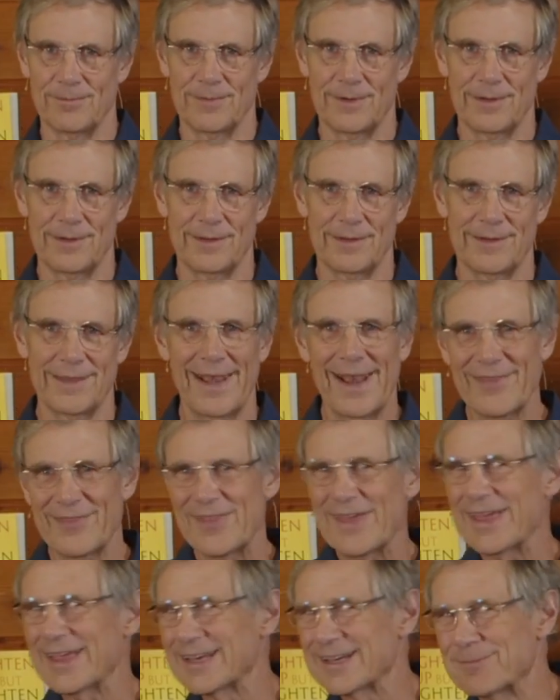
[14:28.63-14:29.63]
that I
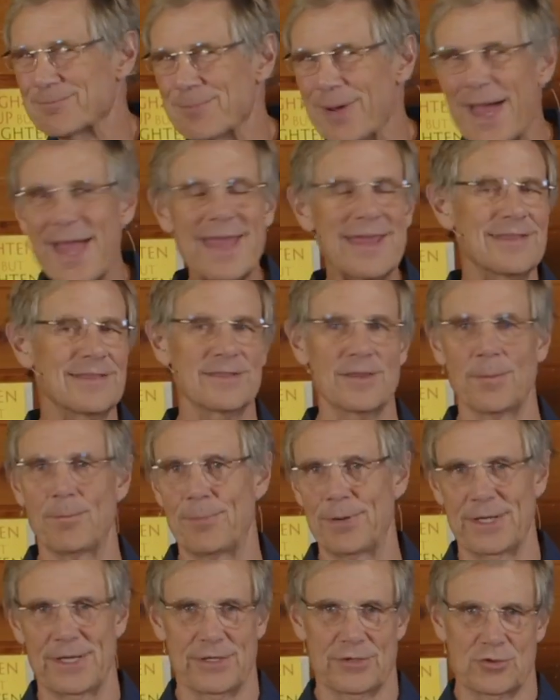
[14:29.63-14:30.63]
think paint the
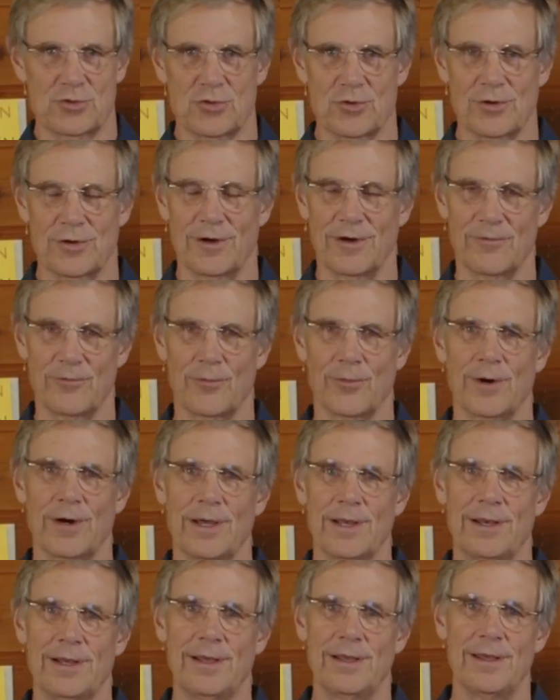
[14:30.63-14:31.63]
picture of
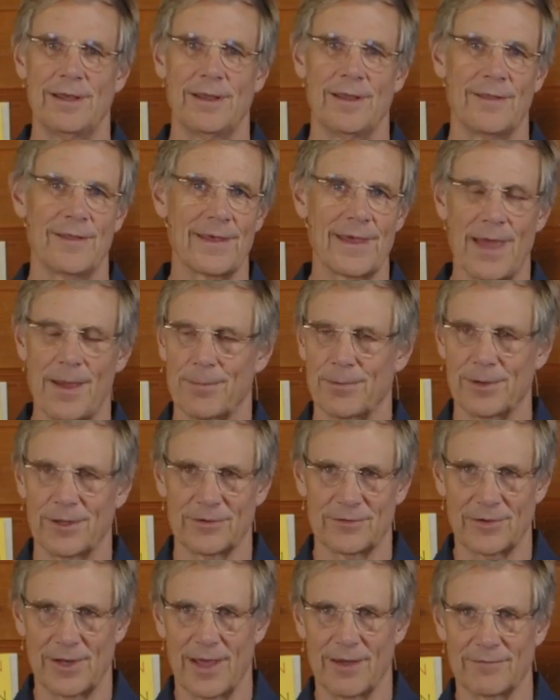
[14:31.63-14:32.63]
what the A+
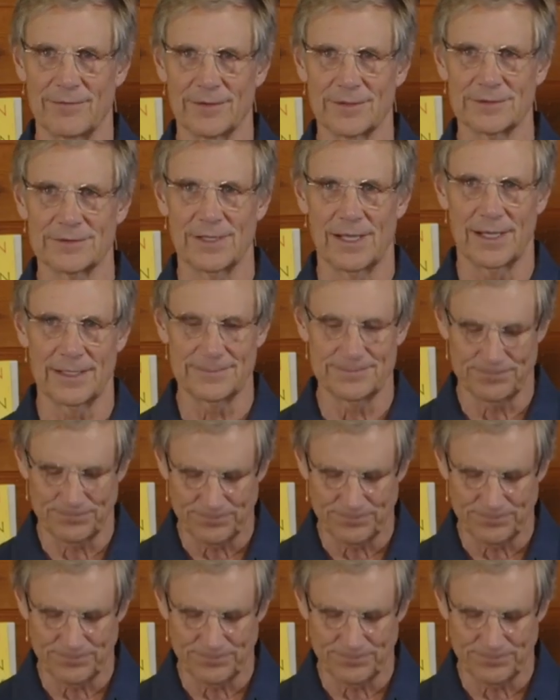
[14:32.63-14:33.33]
life looks like.